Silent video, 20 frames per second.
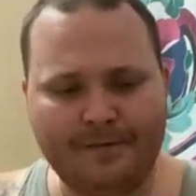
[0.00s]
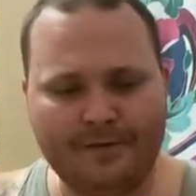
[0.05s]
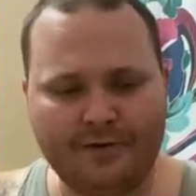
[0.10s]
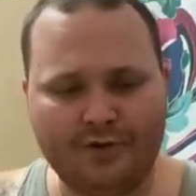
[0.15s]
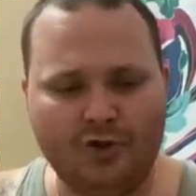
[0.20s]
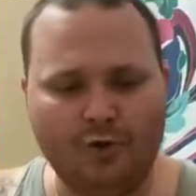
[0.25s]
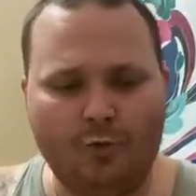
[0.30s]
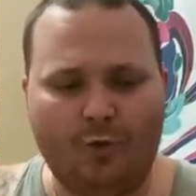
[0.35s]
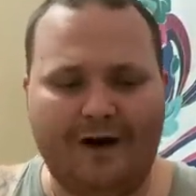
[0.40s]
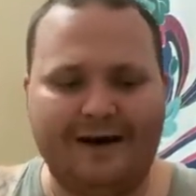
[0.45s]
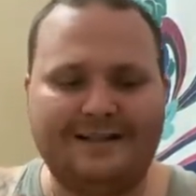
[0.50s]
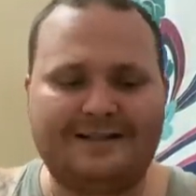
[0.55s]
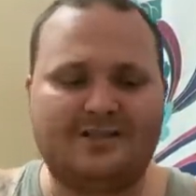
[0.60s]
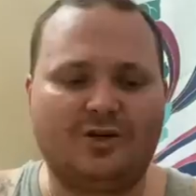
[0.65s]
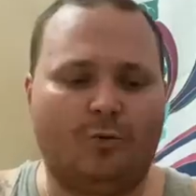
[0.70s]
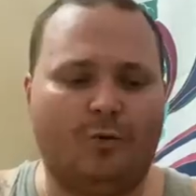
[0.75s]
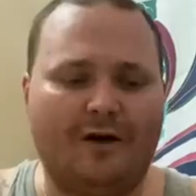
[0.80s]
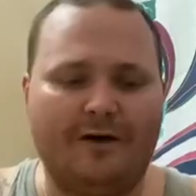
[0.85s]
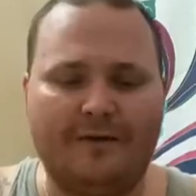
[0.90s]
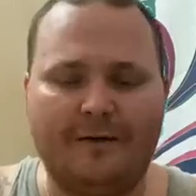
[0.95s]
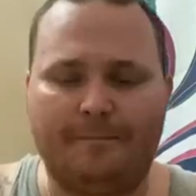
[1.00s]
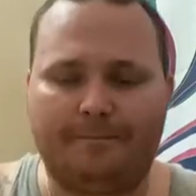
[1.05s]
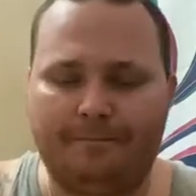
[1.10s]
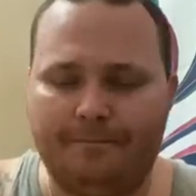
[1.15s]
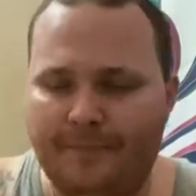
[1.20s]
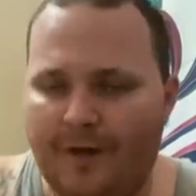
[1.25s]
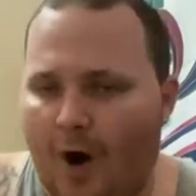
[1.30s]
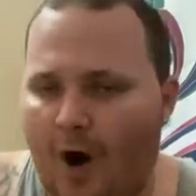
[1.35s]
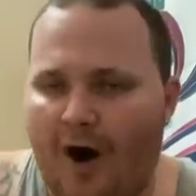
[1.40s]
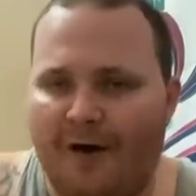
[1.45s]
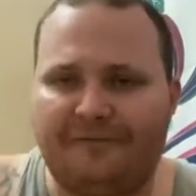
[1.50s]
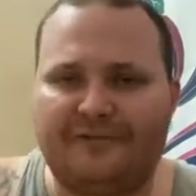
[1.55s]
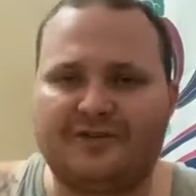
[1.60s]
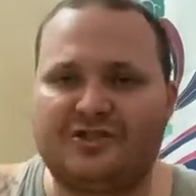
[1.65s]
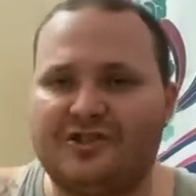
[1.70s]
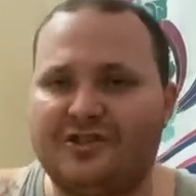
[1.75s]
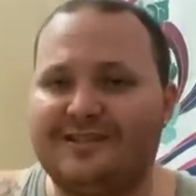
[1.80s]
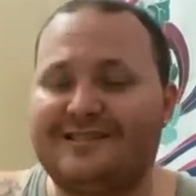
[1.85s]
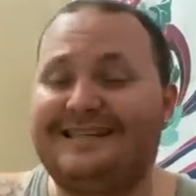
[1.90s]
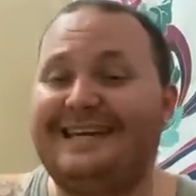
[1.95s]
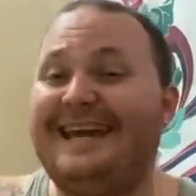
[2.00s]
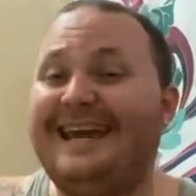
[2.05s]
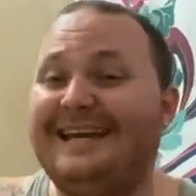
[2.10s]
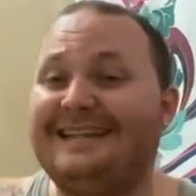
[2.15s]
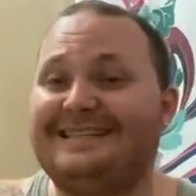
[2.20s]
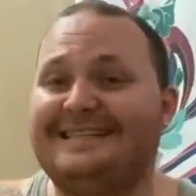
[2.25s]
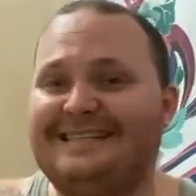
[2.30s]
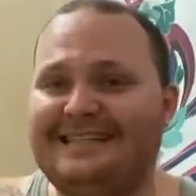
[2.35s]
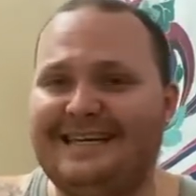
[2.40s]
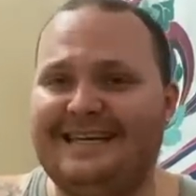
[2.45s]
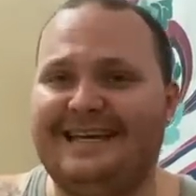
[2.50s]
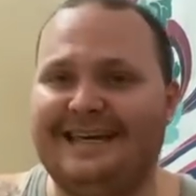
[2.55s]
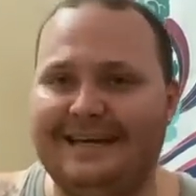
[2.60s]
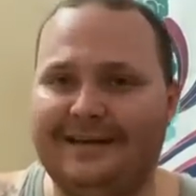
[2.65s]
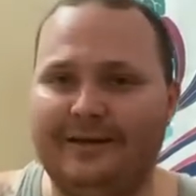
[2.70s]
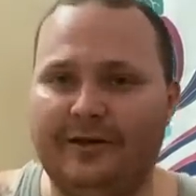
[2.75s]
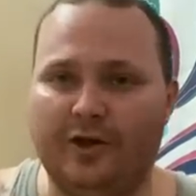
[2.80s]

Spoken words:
You want it to where the officers can't see it.